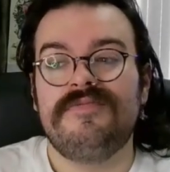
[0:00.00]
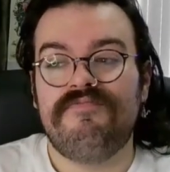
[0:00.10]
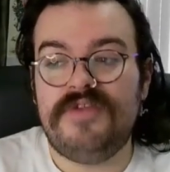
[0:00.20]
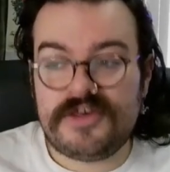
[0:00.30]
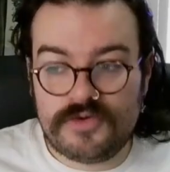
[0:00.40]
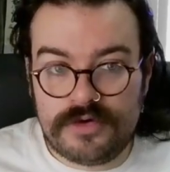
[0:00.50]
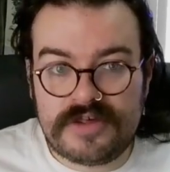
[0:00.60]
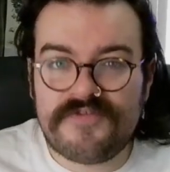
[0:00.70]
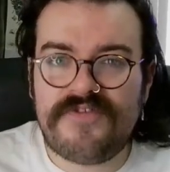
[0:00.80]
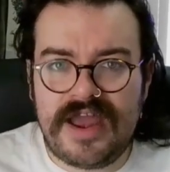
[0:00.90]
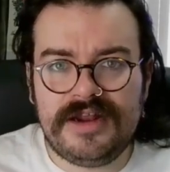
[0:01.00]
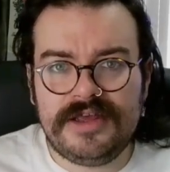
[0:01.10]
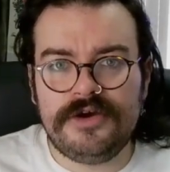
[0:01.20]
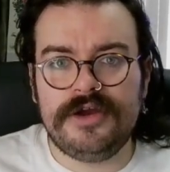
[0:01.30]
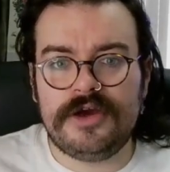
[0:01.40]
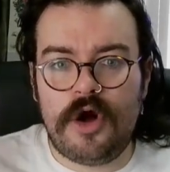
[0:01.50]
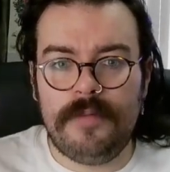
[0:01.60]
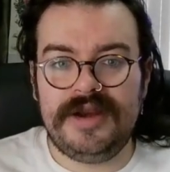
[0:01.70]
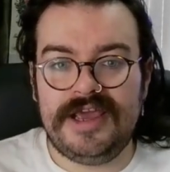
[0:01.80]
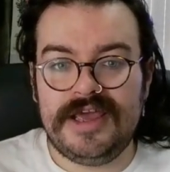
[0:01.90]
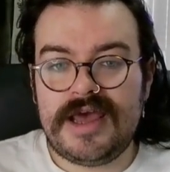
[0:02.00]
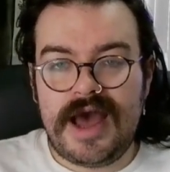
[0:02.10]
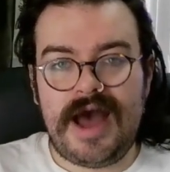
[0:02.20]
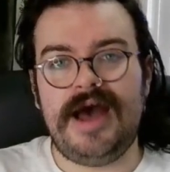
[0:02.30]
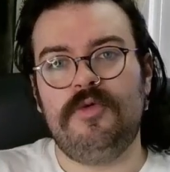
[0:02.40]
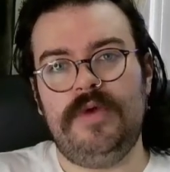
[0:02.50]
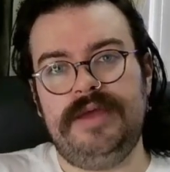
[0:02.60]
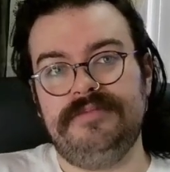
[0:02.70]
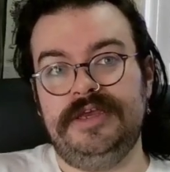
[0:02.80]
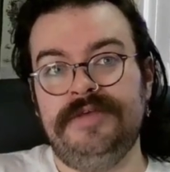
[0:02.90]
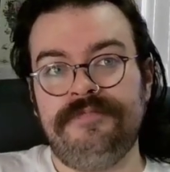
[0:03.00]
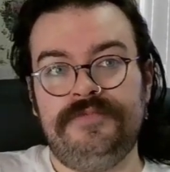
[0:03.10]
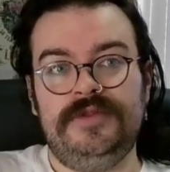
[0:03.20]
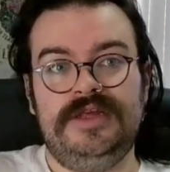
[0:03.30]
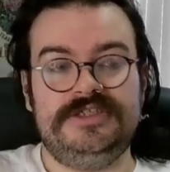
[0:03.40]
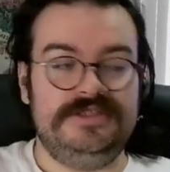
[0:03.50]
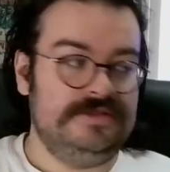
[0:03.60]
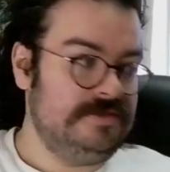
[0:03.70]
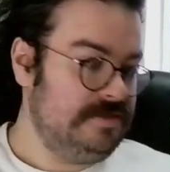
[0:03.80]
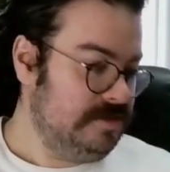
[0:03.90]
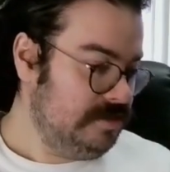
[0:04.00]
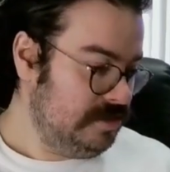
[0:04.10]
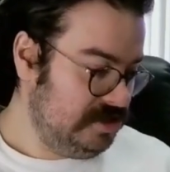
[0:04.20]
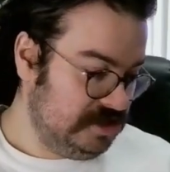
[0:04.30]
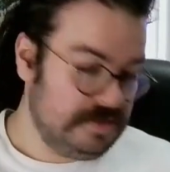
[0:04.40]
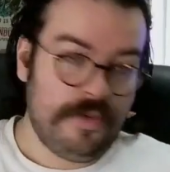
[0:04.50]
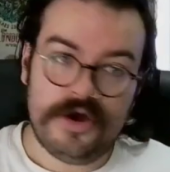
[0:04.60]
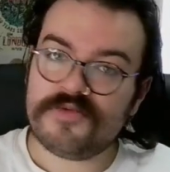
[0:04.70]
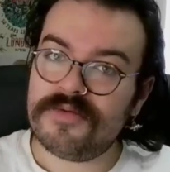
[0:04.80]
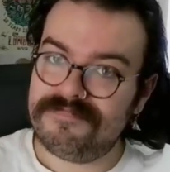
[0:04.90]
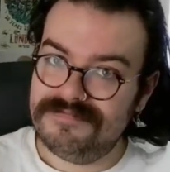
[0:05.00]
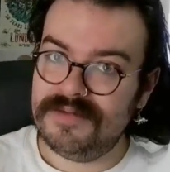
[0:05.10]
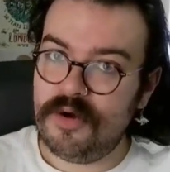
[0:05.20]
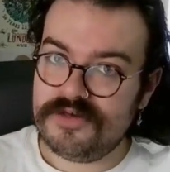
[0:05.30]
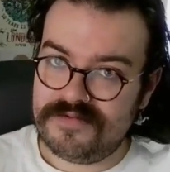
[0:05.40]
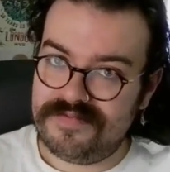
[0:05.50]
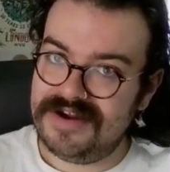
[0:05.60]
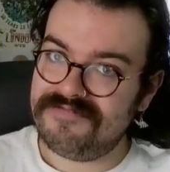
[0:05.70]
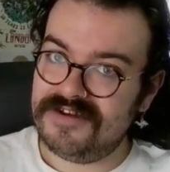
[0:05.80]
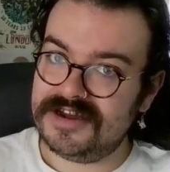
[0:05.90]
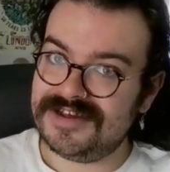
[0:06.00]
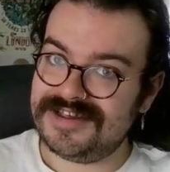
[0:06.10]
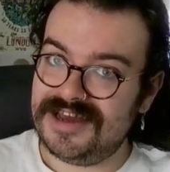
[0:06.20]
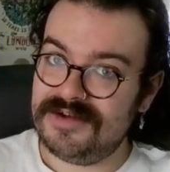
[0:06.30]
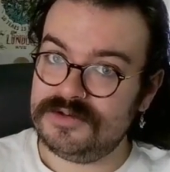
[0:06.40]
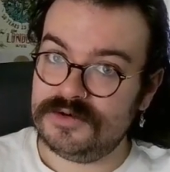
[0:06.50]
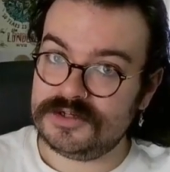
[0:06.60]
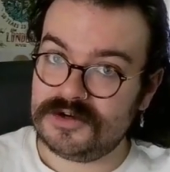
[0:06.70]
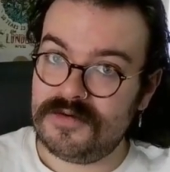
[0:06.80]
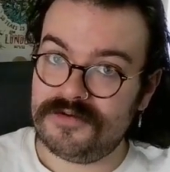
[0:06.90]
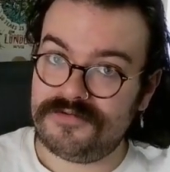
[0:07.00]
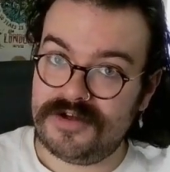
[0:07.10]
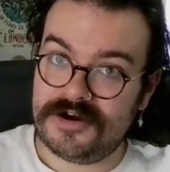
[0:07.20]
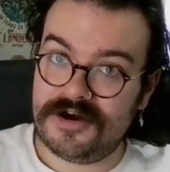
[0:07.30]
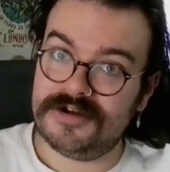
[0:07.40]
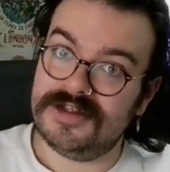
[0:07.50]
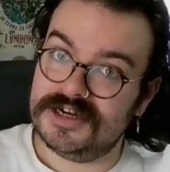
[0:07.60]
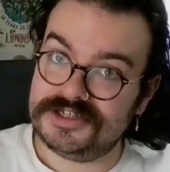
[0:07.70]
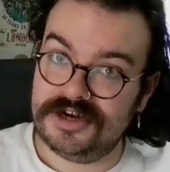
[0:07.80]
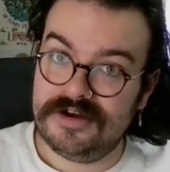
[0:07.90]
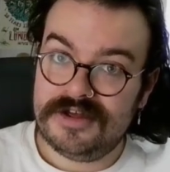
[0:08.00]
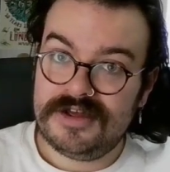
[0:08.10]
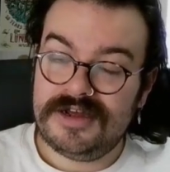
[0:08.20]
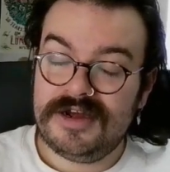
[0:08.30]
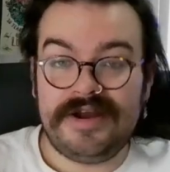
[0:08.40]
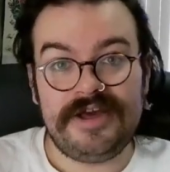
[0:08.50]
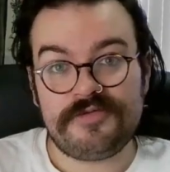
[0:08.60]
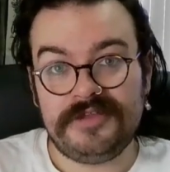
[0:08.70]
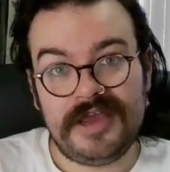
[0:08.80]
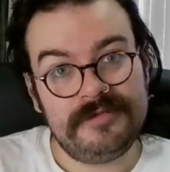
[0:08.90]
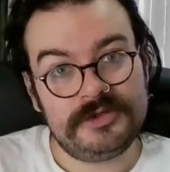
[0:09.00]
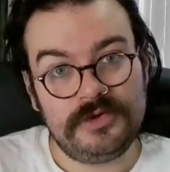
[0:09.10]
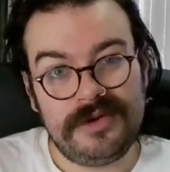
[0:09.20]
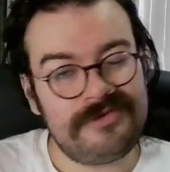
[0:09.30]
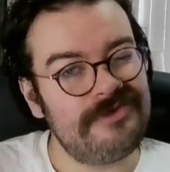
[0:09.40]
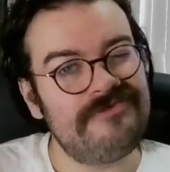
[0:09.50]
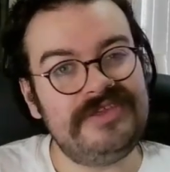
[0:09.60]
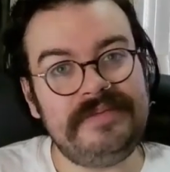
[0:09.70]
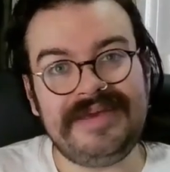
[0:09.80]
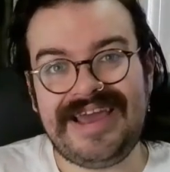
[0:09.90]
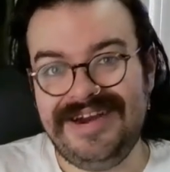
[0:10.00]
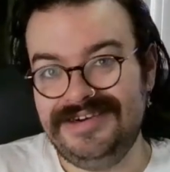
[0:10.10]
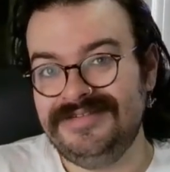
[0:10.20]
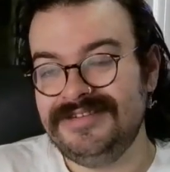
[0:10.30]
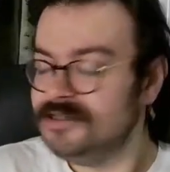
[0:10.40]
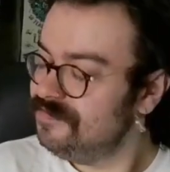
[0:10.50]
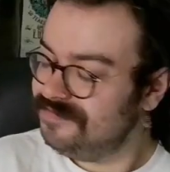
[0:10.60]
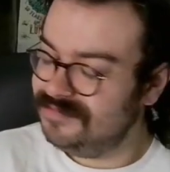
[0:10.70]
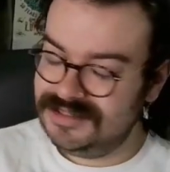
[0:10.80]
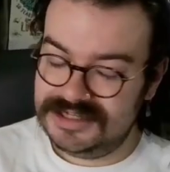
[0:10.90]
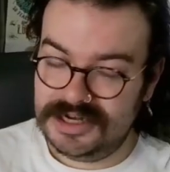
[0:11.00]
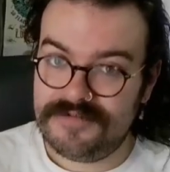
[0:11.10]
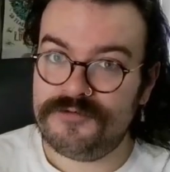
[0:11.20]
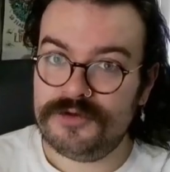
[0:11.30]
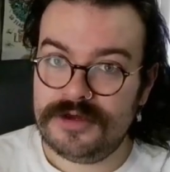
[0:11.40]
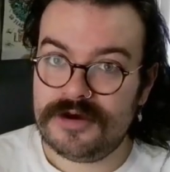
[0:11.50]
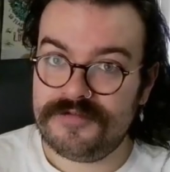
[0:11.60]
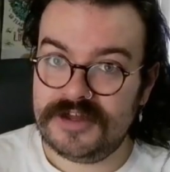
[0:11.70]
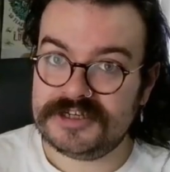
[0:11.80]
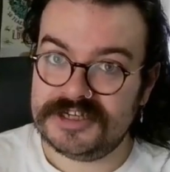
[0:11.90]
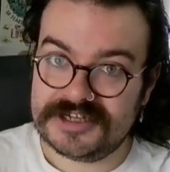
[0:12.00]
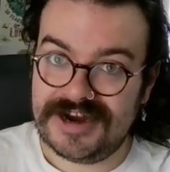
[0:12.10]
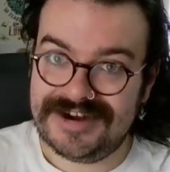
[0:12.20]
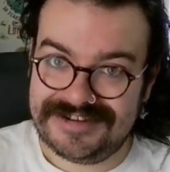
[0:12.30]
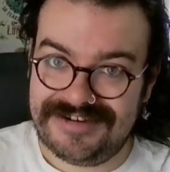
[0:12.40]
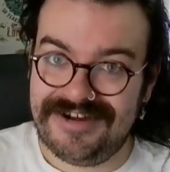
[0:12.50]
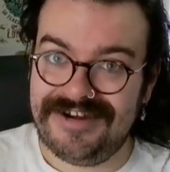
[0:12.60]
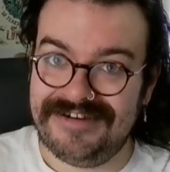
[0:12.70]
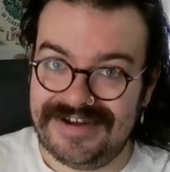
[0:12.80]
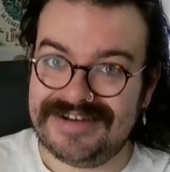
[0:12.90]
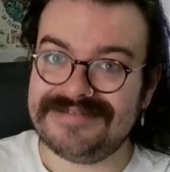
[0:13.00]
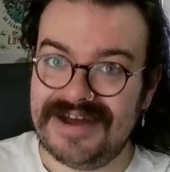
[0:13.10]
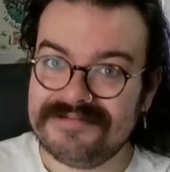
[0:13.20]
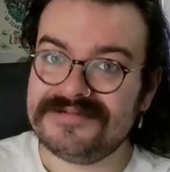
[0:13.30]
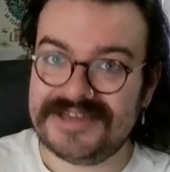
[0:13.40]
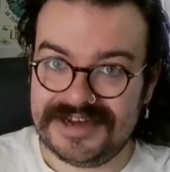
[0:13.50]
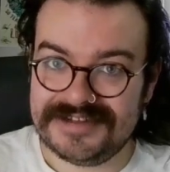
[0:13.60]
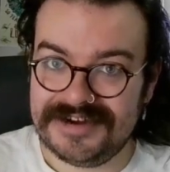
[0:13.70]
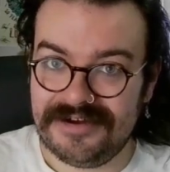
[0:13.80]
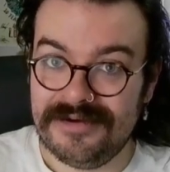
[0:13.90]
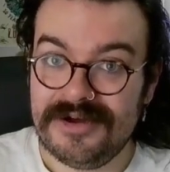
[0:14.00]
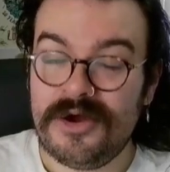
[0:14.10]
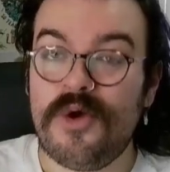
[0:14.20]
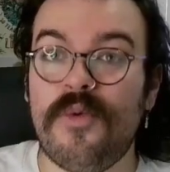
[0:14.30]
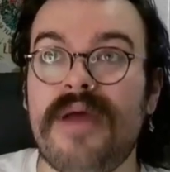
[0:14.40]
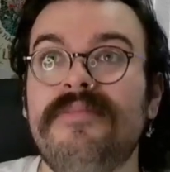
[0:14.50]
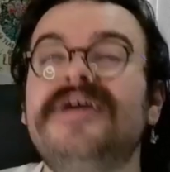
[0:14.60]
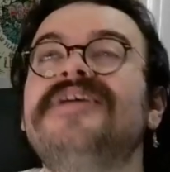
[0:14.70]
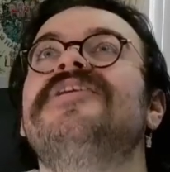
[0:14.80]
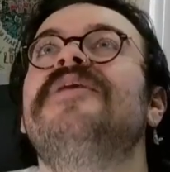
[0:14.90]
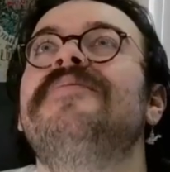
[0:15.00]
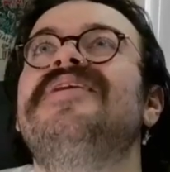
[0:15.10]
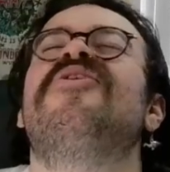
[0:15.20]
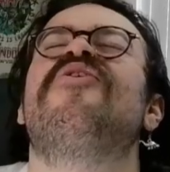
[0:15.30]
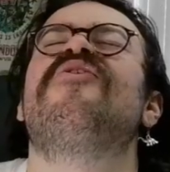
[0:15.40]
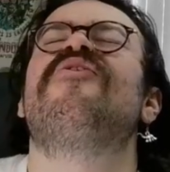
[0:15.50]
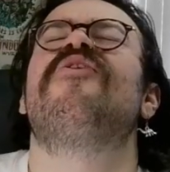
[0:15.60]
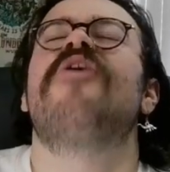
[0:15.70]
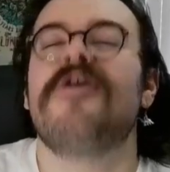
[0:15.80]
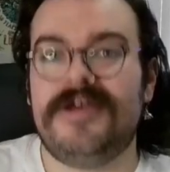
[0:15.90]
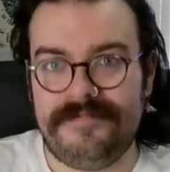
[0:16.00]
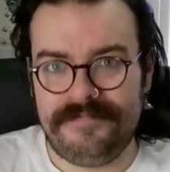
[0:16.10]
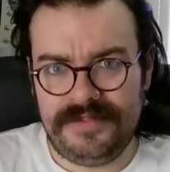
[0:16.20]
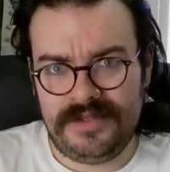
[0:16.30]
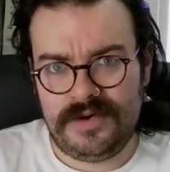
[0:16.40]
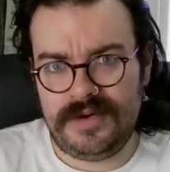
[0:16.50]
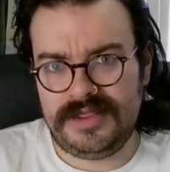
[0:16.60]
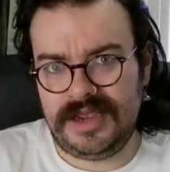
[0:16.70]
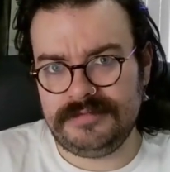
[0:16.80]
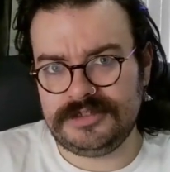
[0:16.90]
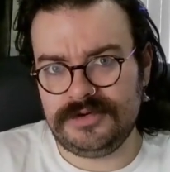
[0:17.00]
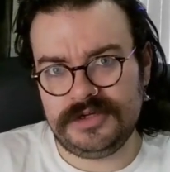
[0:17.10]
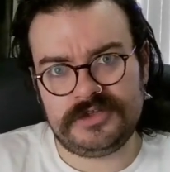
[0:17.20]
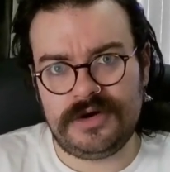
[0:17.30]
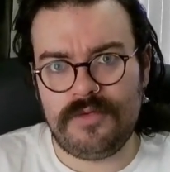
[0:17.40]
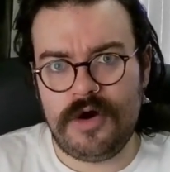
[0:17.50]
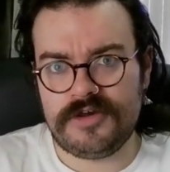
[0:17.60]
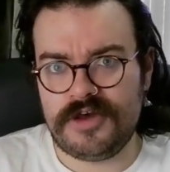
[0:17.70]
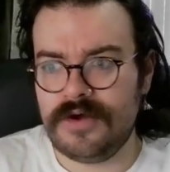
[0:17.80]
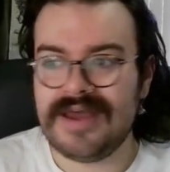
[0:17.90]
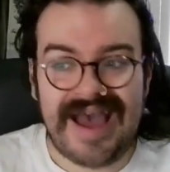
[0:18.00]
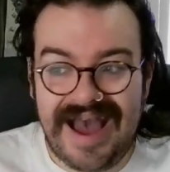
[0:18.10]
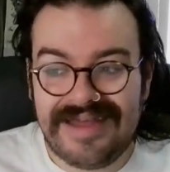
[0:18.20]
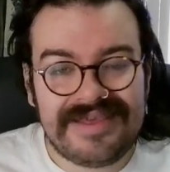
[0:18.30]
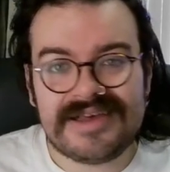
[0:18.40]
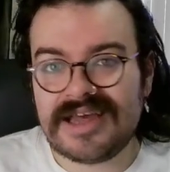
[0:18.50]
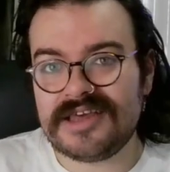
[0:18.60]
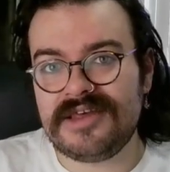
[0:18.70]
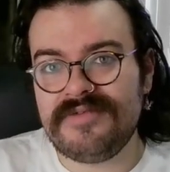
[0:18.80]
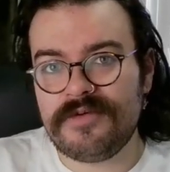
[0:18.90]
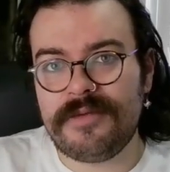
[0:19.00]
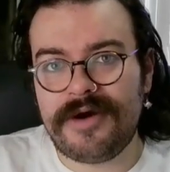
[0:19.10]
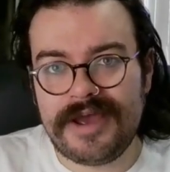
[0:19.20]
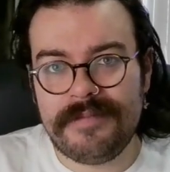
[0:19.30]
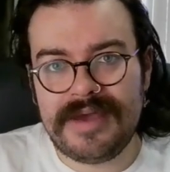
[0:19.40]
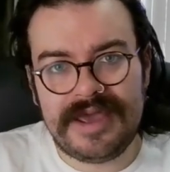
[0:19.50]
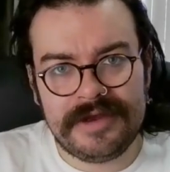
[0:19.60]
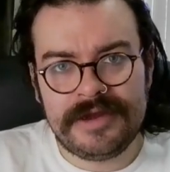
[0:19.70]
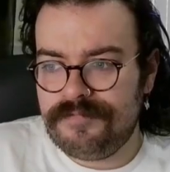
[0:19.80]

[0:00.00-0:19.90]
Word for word: This story's finally going to culminate at Wembley. Listen, jeez, the boys were the boys were pretty fucking excited when Toni Storm walked through that curtain last year. That's when Timeless Toni was only really beginning. It's her full year to flesh this character out. I, am telling you now, Wembley is going to be rocking when Timeless Toni Storm walks out. And the exact same for Mariah May.